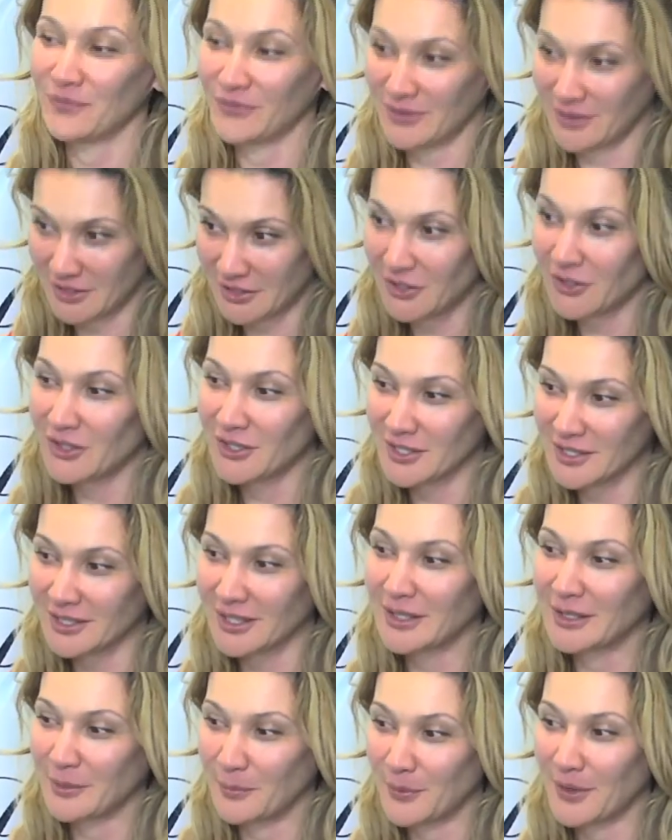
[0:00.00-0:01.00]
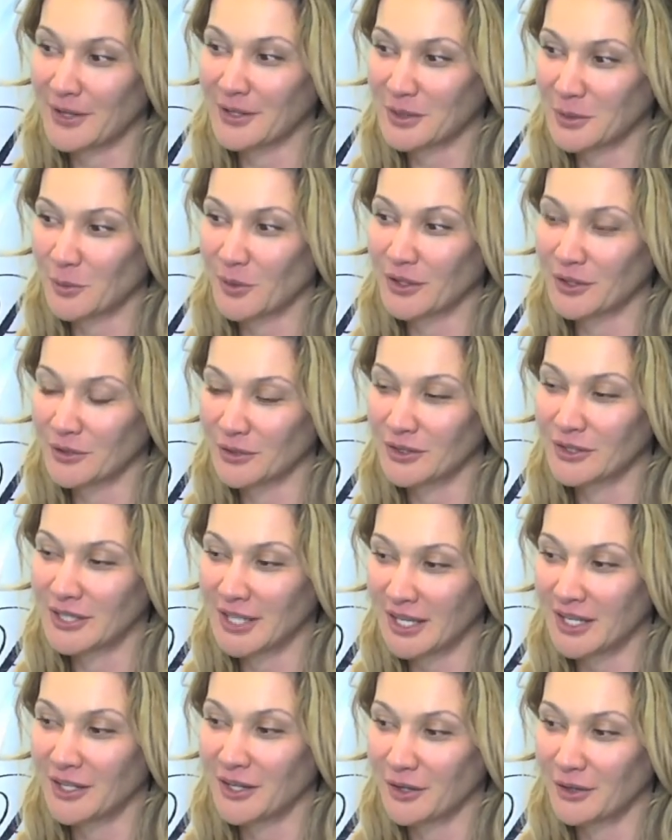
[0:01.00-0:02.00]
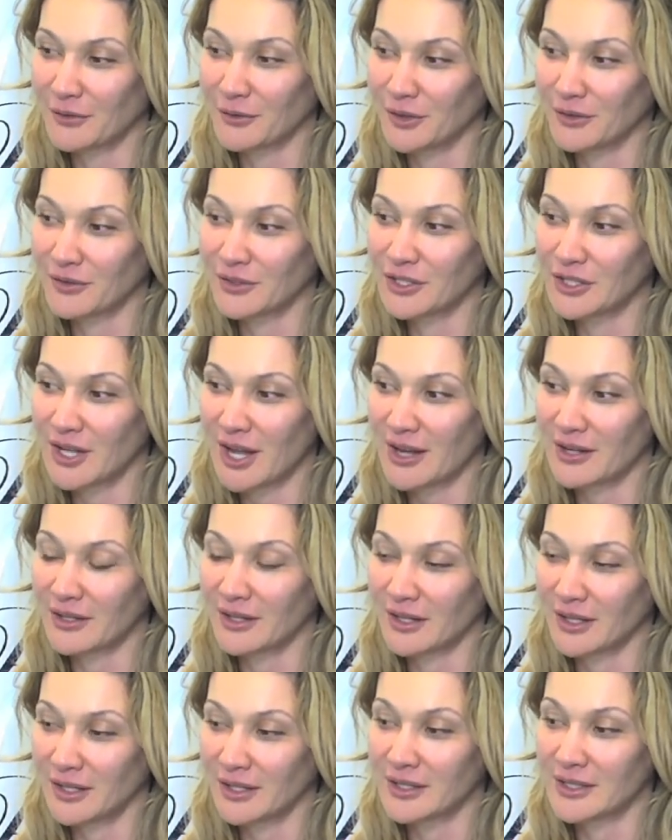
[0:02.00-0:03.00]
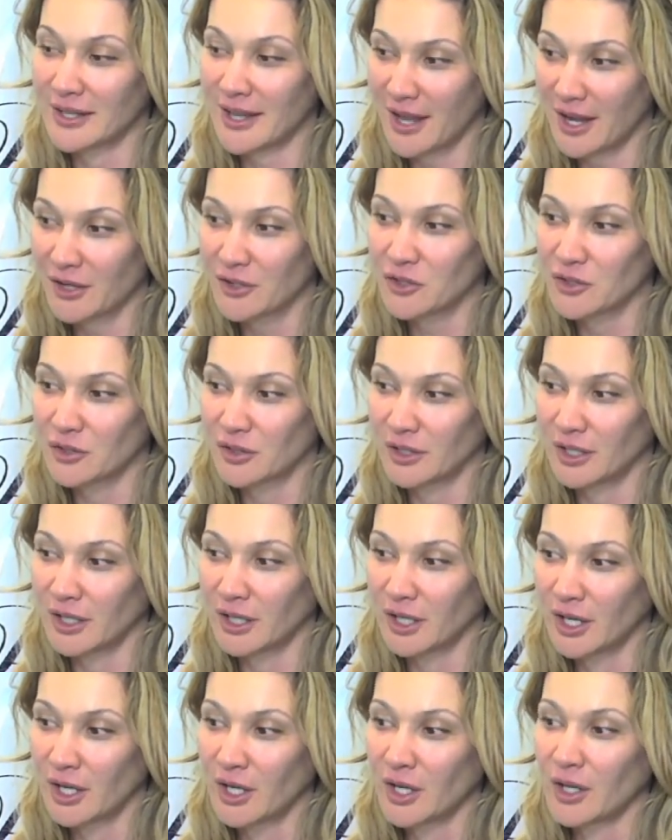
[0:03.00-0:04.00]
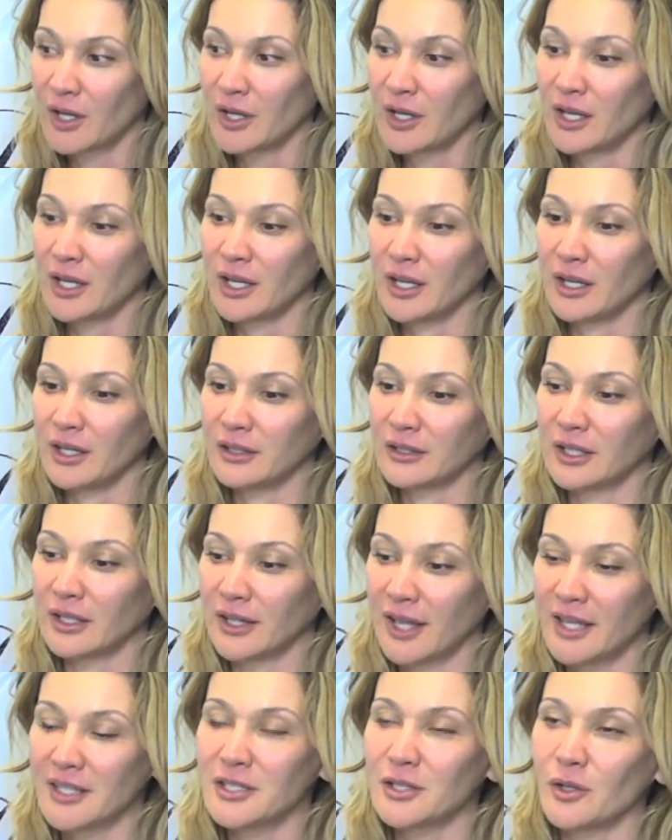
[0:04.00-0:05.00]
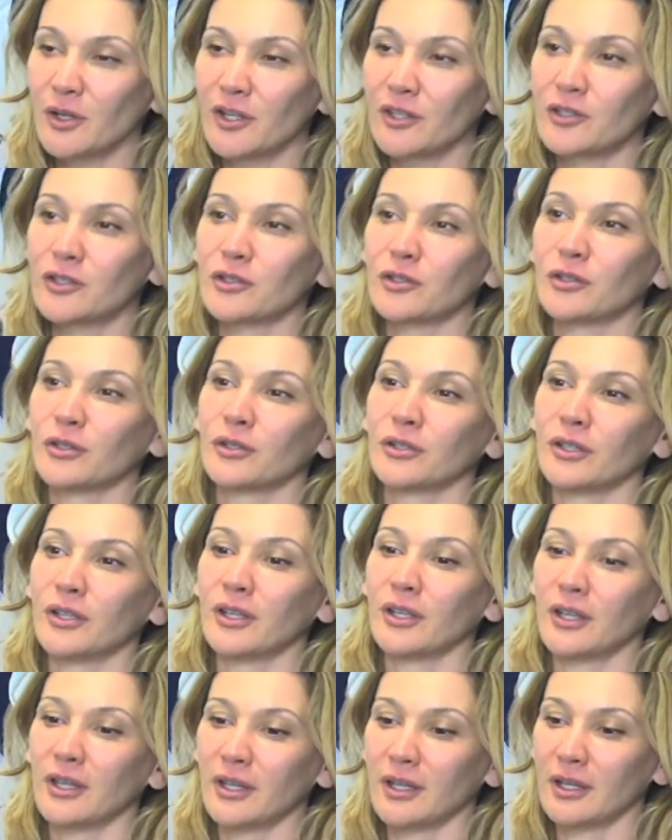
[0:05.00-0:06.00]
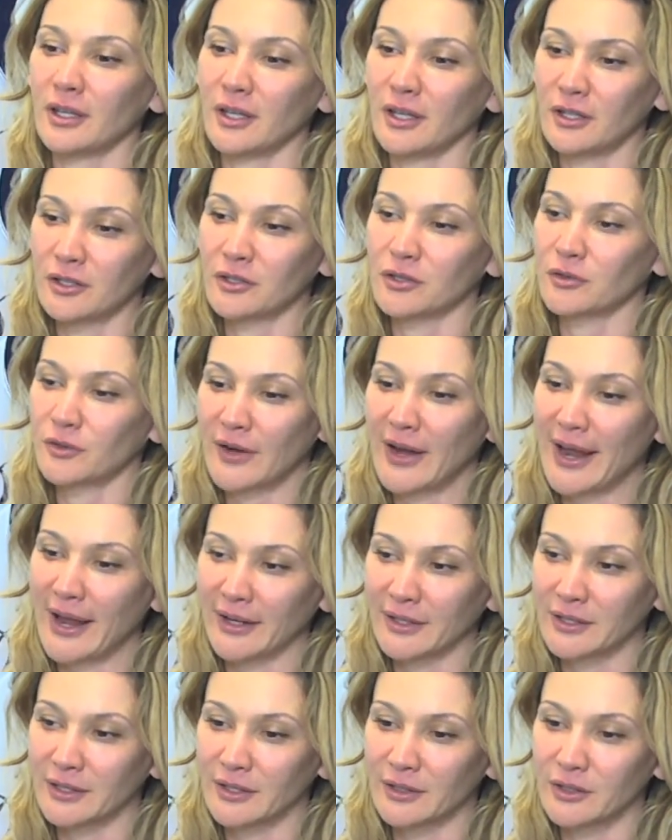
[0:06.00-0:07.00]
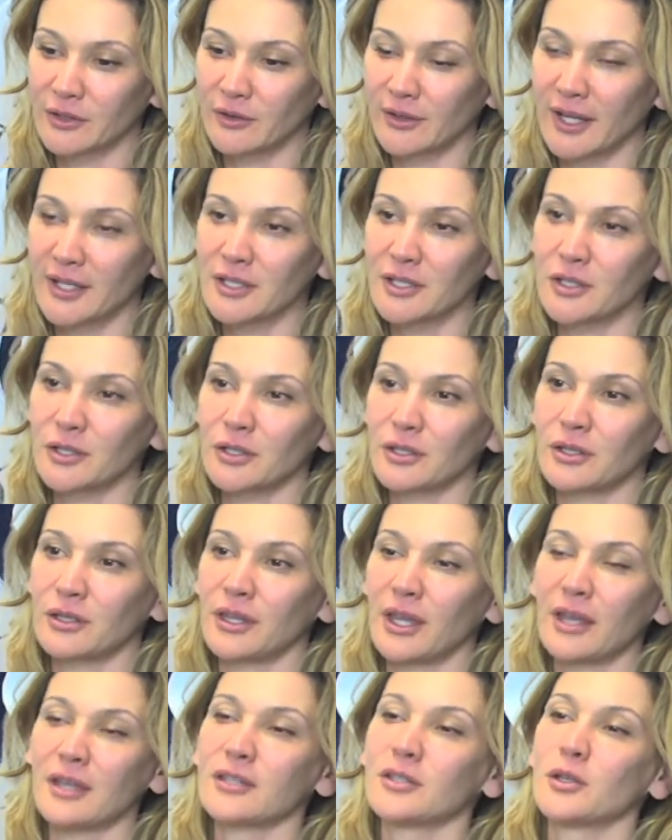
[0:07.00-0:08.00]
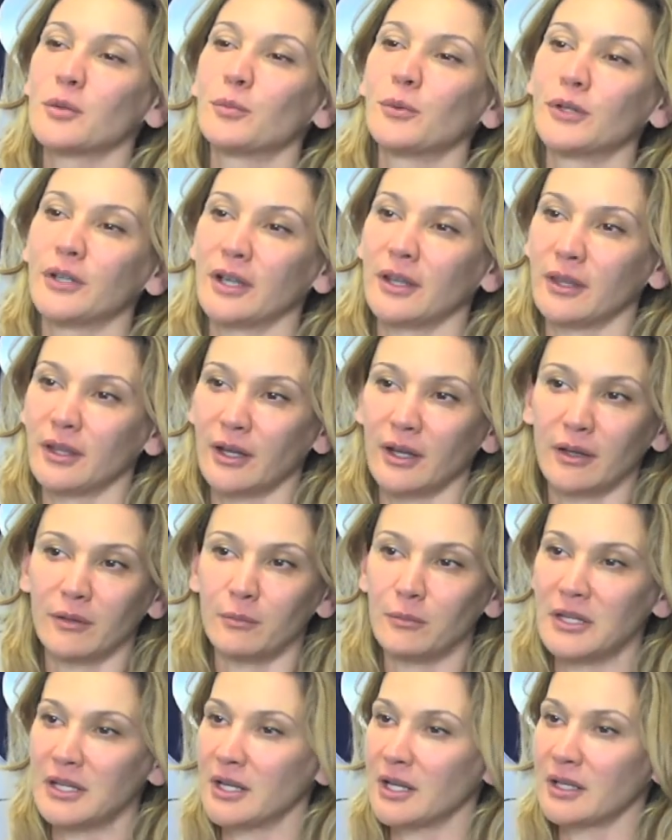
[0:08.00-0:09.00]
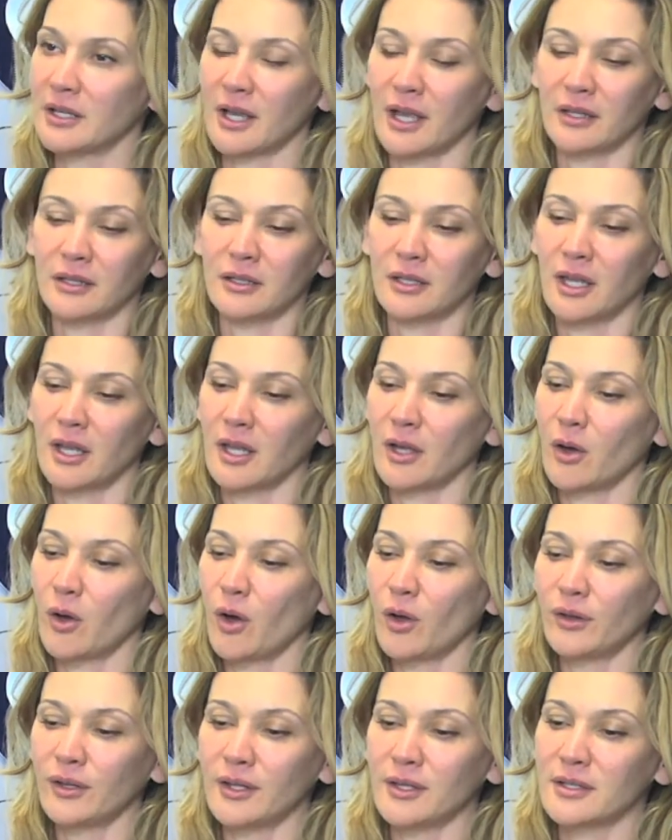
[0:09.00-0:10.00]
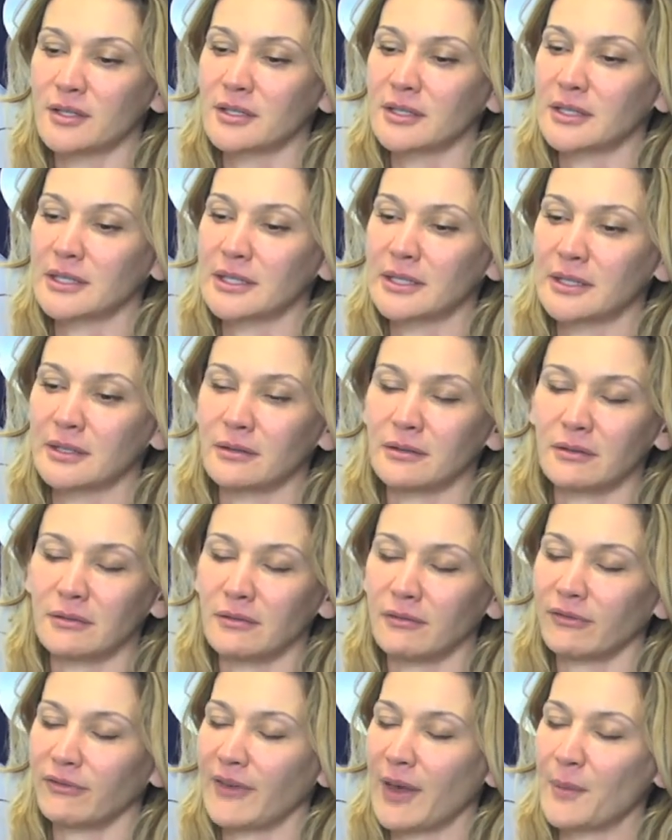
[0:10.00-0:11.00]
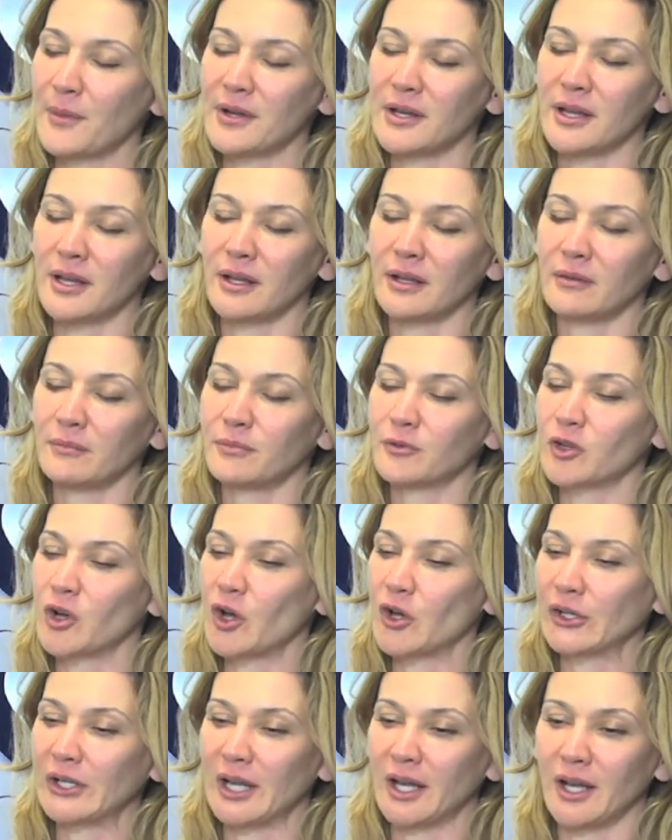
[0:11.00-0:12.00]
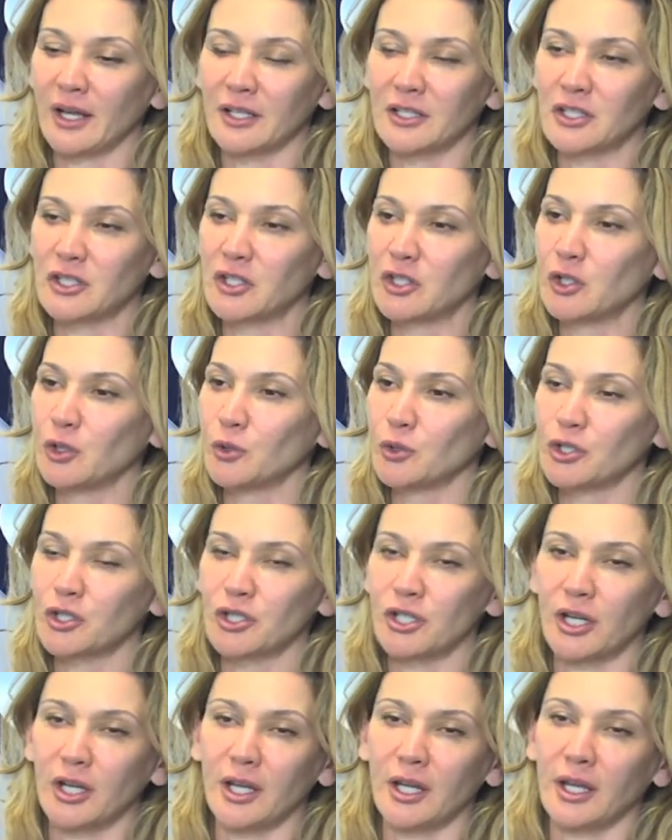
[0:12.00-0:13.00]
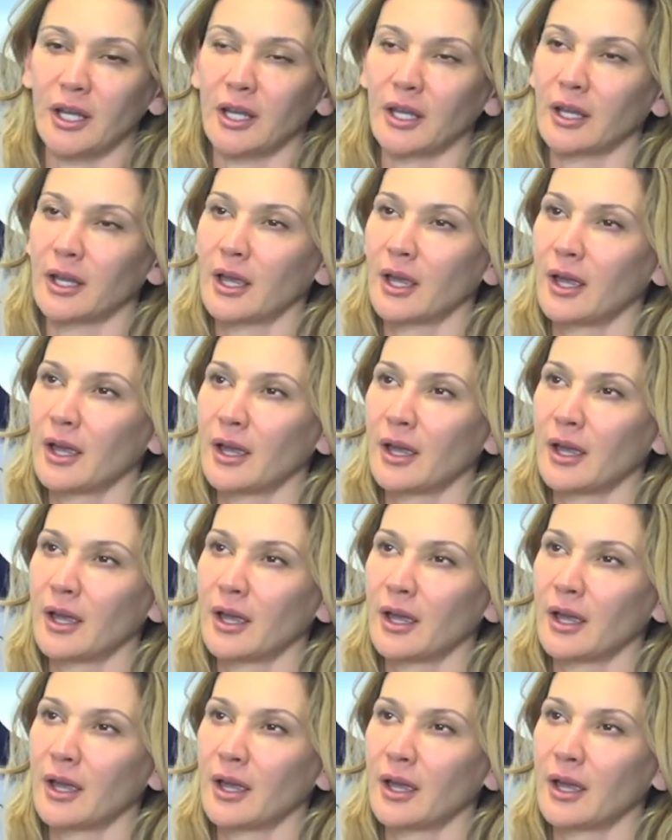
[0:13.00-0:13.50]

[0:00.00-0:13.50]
Seriously, the best way to take care of your vagina is actually, the less you interact and the less things you put in there, meaning that all these feminine products, douching,